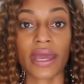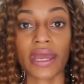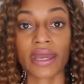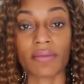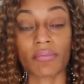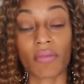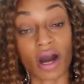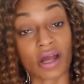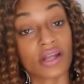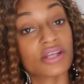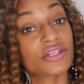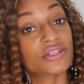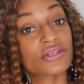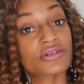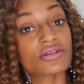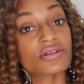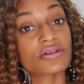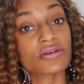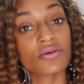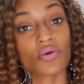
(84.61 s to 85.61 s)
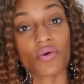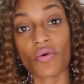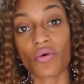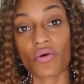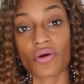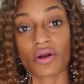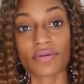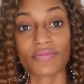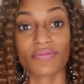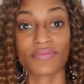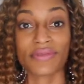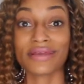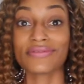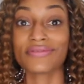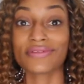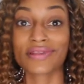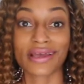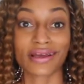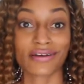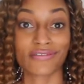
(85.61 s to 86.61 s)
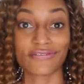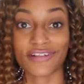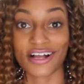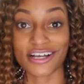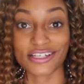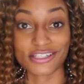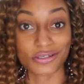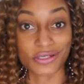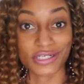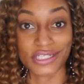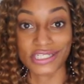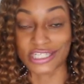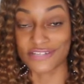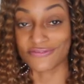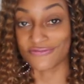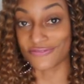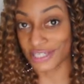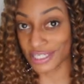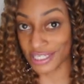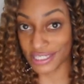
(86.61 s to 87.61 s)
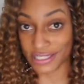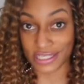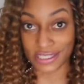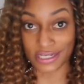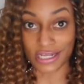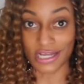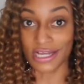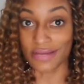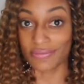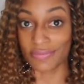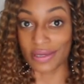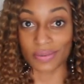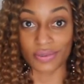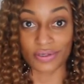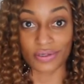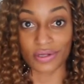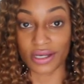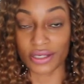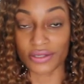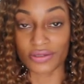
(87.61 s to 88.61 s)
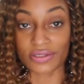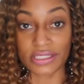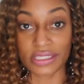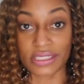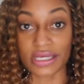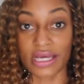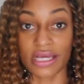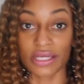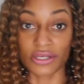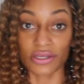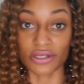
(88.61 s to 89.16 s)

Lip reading: a monitor or even like a flat screen TV that maybe you're not using.